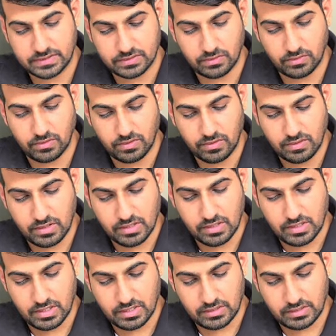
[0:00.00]
So
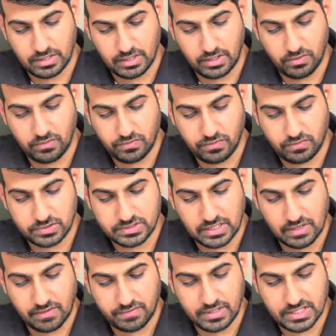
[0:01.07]
the new force
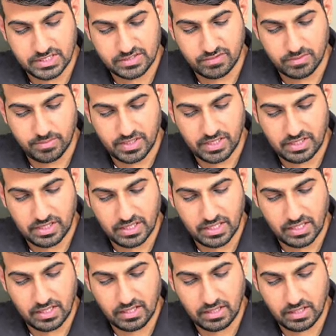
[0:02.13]
F dash will be
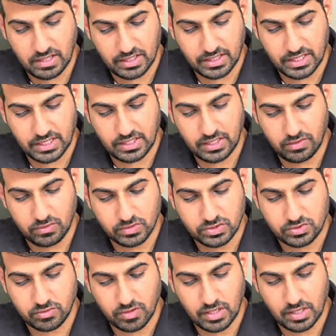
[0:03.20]
K again q
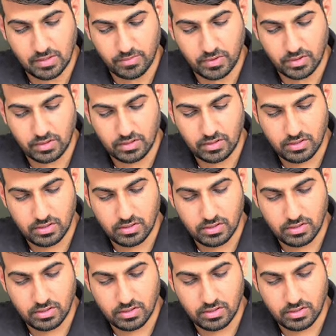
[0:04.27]
square upon